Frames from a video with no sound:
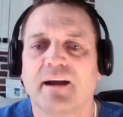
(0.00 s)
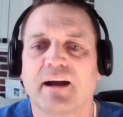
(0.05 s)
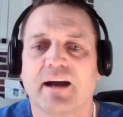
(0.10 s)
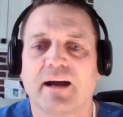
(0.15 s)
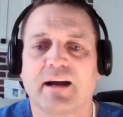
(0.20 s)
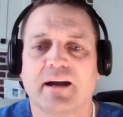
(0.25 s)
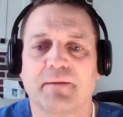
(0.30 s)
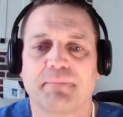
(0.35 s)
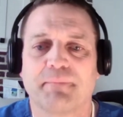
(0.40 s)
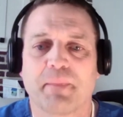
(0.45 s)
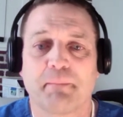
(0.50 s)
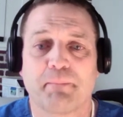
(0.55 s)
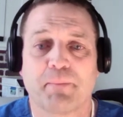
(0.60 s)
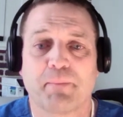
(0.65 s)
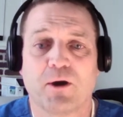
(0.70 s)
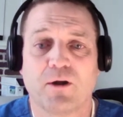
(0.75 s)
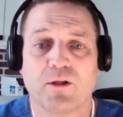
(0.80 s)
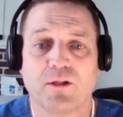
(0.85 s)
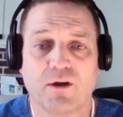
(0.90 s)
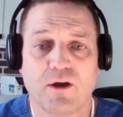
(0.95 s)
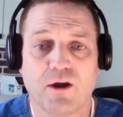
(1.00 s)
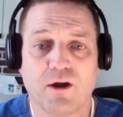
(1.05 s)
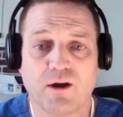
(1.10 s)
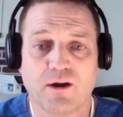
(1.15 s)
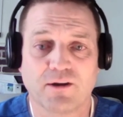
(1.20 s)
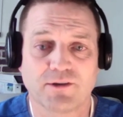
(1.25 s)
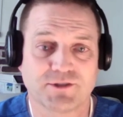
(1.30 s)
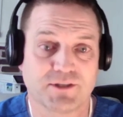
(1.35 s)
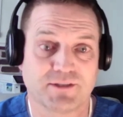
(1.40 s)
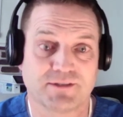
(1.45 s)
Paul
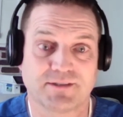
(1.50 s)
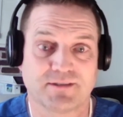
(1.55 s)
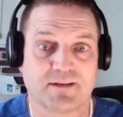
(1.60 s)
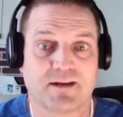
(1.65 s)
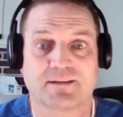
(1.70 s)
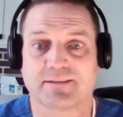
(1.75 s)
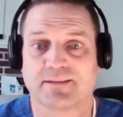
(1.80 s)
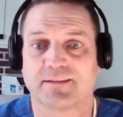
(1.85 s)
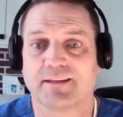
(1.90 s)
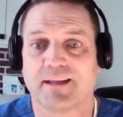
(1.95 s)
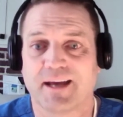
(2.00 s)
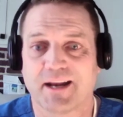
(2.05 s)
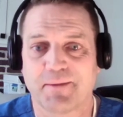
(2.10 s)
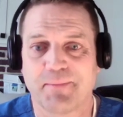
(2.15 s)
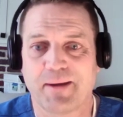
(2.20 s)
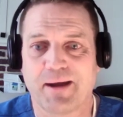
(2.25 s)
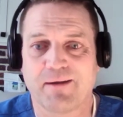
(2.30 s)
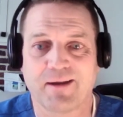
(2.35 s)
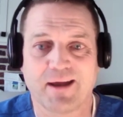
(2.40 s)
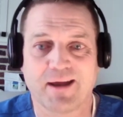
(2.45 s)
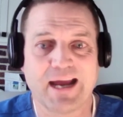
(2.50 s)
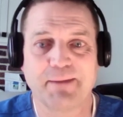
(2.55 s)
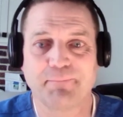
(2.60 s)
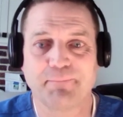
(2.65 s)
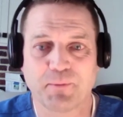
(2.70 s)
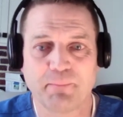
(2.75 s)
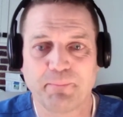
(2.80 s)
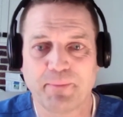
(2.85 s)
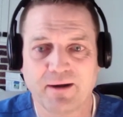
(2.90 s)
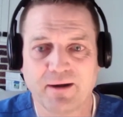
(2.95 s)
Harch has talked a lot about
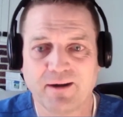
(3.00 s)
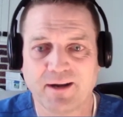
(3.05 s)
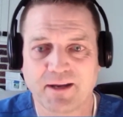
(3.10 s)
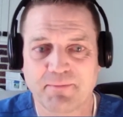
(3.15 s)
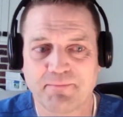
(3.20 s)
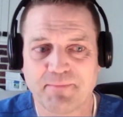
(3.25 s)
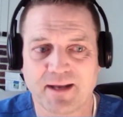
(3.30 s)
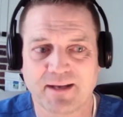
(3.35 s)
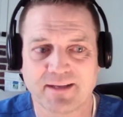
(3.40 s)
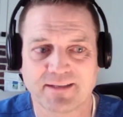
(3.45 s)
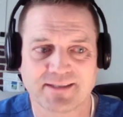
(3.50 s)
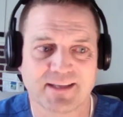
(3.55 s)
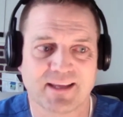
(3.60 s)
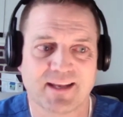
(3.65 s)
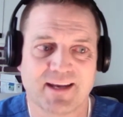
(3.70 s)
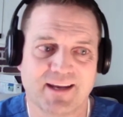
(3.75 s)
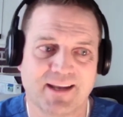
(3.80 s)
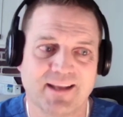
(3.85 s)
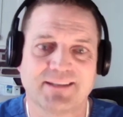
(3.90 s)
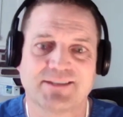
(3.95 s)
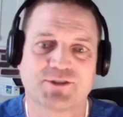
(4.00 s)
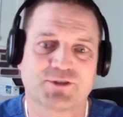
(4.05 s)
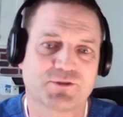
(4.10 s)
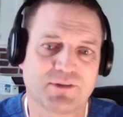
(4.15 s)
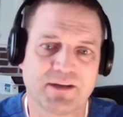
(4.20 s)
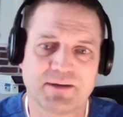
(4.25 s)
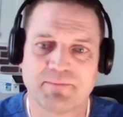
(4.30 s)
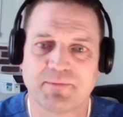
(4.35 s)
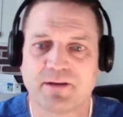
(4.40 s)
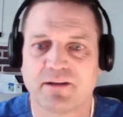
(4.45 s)
hyperbaric medicine and its
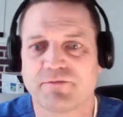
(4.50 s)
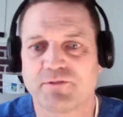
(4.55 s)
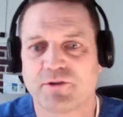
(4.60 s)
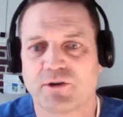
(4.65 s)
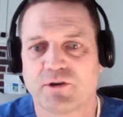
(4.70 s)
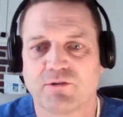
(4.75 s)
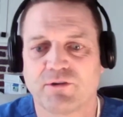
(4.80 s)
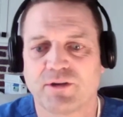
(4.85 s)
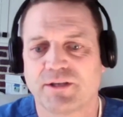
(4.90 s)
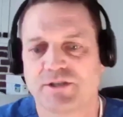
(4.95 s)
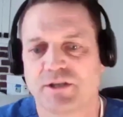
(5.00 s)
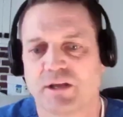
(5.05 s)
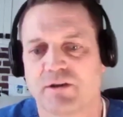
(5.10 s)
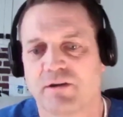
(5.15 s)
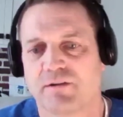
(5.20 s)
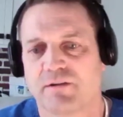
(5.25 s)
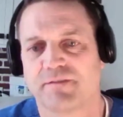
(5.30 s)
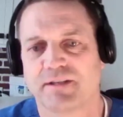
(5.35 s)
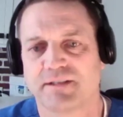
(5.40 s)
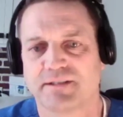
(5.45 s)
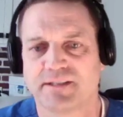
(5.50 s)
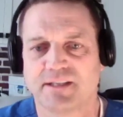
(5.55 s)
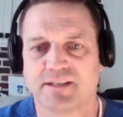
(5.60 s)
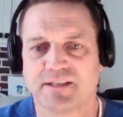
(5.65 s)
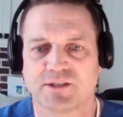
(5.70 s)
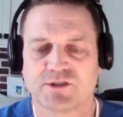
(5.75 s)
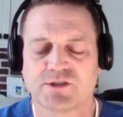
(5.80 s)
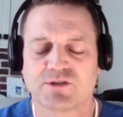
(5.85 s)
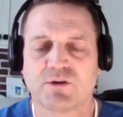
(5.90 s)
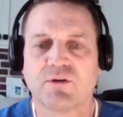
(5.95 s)
treatment of neurodegenerative
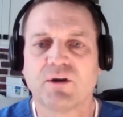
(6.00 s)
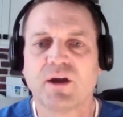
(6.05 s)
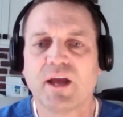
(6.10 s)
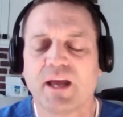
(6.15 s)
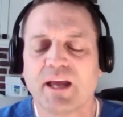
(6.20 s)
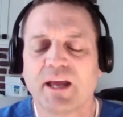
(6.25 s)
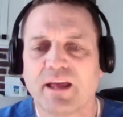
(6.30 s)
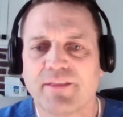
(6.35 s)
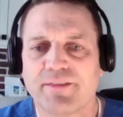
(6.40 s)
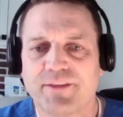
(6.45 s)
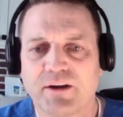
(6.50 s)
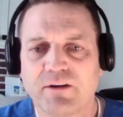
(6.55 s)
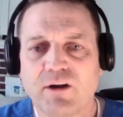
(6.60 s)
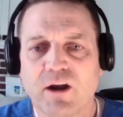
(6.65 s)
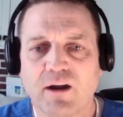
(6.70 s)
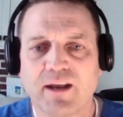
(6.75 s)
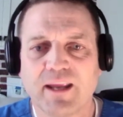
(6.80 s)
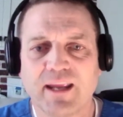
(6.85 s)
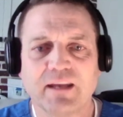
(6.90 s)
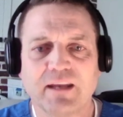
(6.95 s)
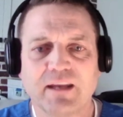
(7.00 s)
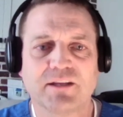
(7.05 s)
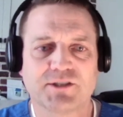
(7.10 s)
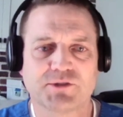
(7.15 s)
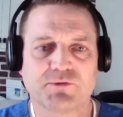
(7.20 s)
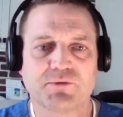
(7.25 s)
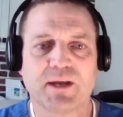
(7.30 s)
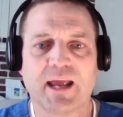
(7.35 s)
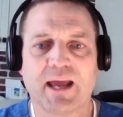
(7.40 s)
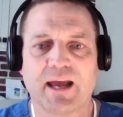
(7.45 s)
diseases. So there are
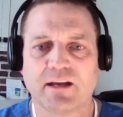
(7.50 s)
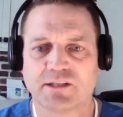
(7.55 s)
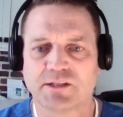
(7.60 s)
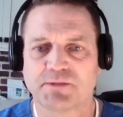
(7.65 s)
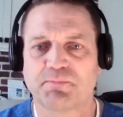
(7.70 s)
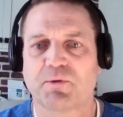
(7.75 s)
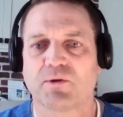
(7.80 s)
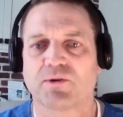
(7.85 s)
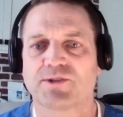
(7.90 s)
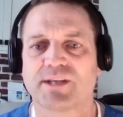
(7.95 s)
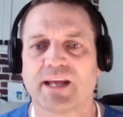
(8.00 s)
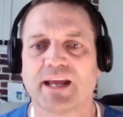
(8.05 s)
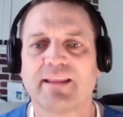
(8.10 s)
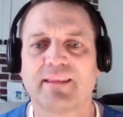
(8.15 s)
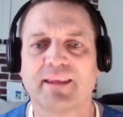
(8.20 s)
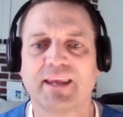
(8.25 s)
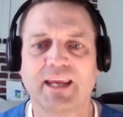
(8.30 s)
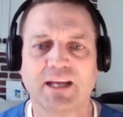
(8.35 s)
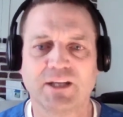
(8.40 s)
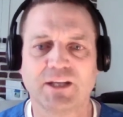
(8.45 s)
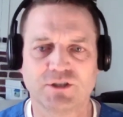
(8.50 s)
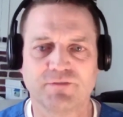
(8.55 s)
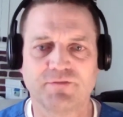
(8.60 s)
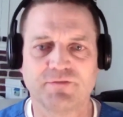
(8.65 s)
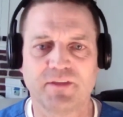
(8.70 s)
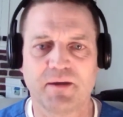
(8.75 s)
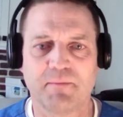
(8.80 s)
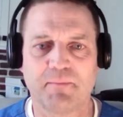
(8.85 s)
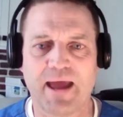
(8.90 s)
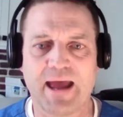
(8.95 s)
industry experts, and each
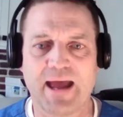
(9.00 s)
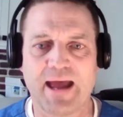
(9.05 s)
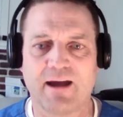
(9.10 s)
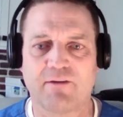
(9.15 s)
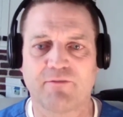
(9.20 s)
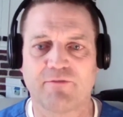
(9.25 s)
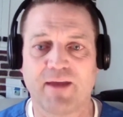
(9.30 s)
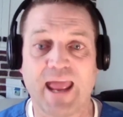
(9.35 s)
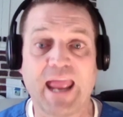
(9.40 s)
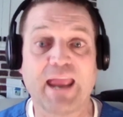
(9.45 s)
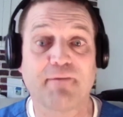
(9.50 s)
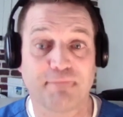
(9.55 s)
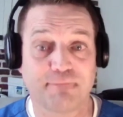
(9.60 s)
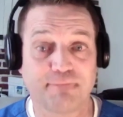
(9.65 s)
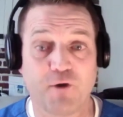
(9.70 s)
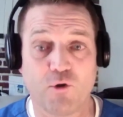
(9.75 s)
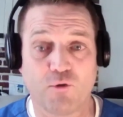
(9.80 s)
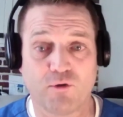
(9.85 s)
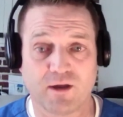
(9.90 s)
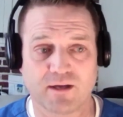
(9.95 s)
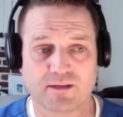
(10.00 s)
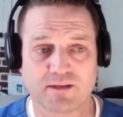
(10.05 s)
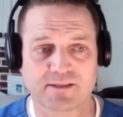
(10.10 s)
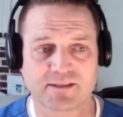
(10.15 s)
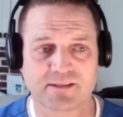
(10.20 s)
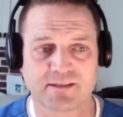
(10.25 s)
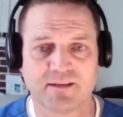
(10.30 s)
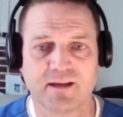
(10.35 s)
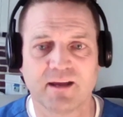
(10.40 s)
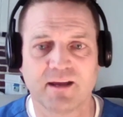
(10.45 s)
of them have a
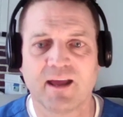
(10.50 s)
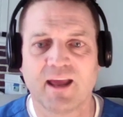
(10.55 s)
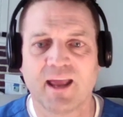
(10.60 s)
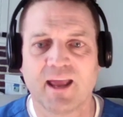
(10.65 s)
focus.